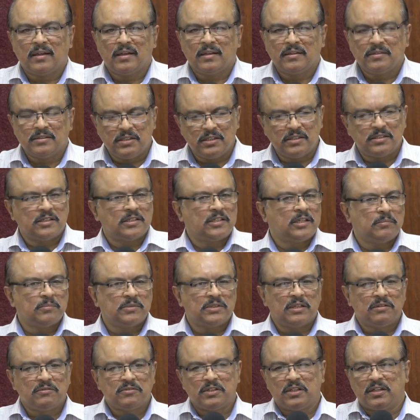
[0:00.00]
Jesus
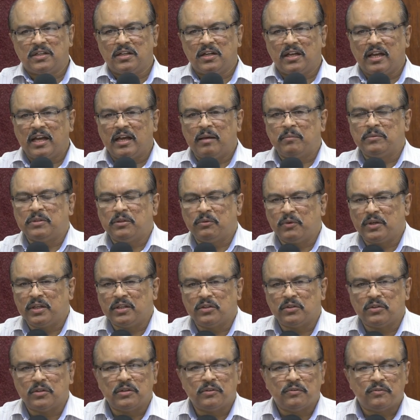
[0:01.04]
himself said, I am the way
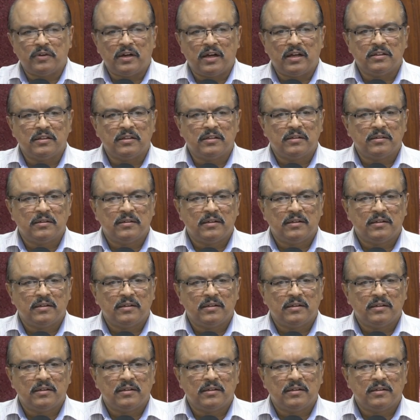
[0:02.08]
to the Father.